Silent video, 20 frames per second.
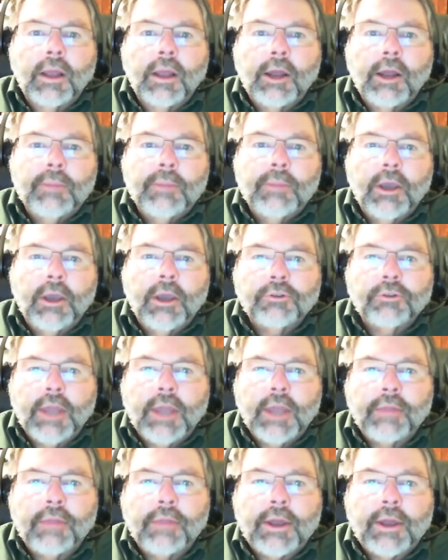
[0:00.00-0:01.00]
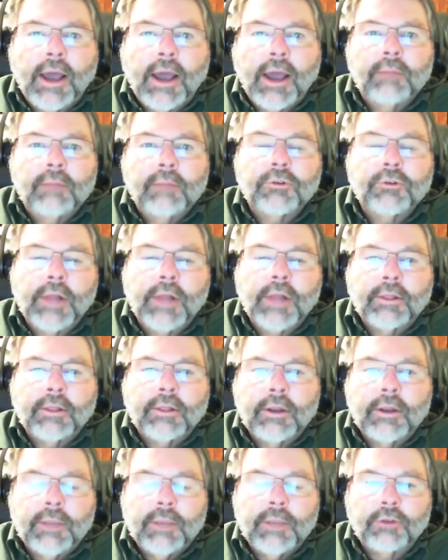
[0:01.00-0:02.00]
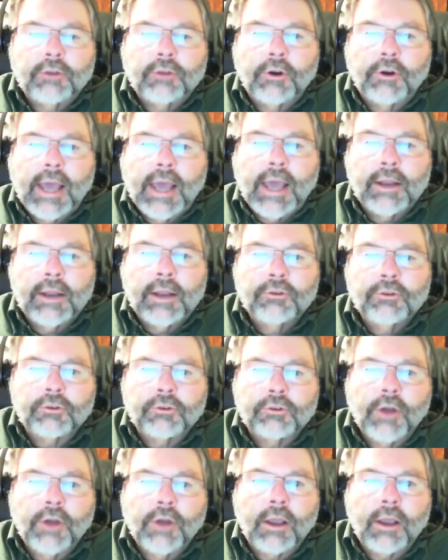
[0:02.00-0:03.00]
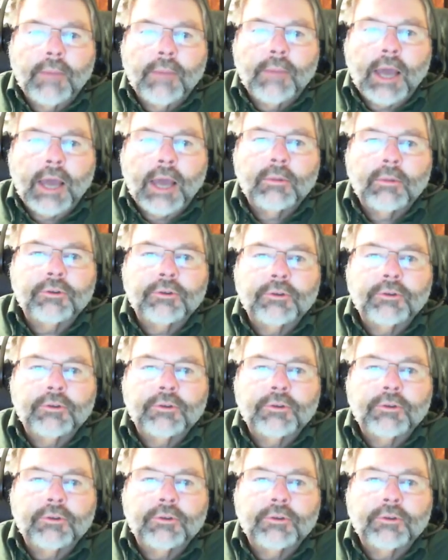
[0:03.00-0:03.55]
Now, because I have that item selected and because our data is just not compatible,